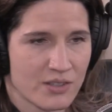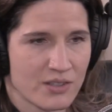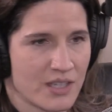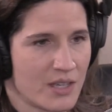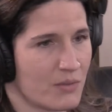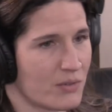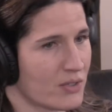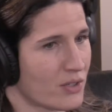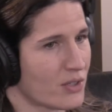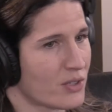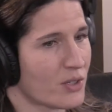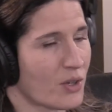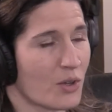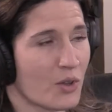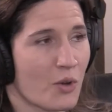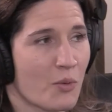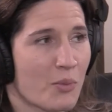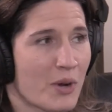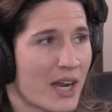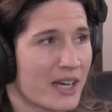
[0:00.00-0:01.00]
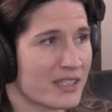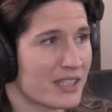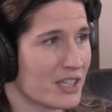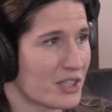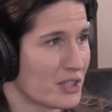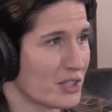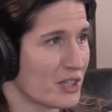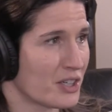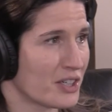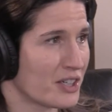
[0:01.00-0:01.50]
he was a solo
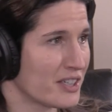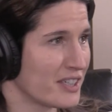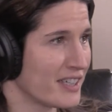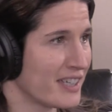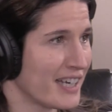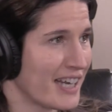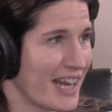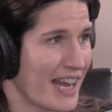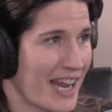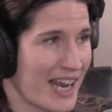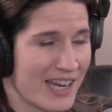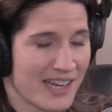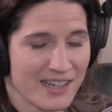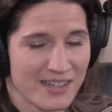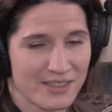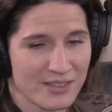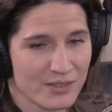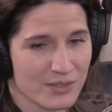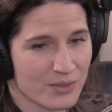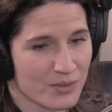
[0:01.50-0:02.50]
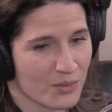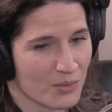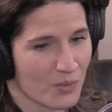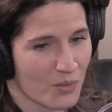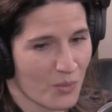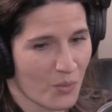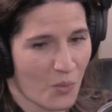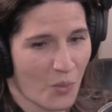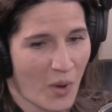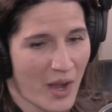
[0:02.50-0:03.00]
practitioner, and his
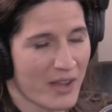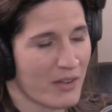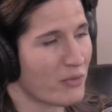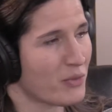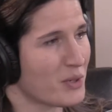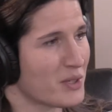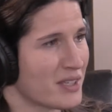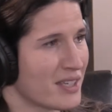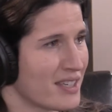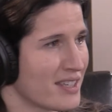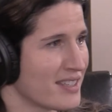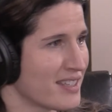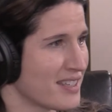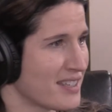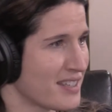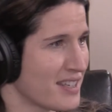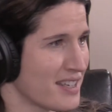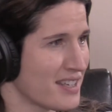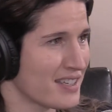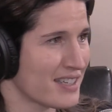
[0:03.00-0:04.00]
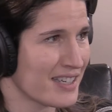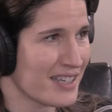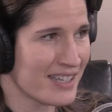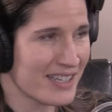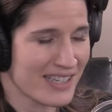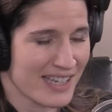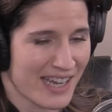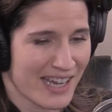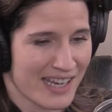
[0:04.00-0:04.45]
wife was his assistant,